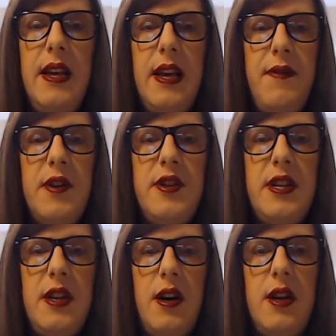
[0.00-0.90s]
If you're
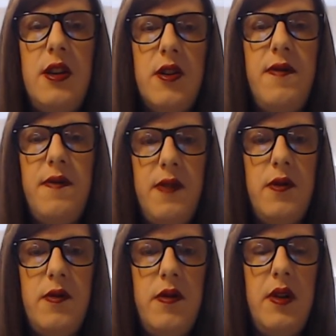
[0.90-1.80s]
just on your
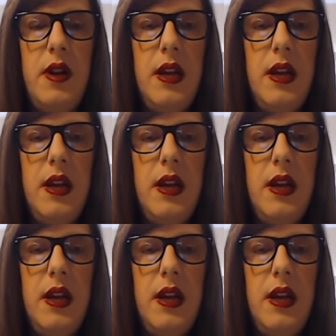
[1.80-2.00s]
phone,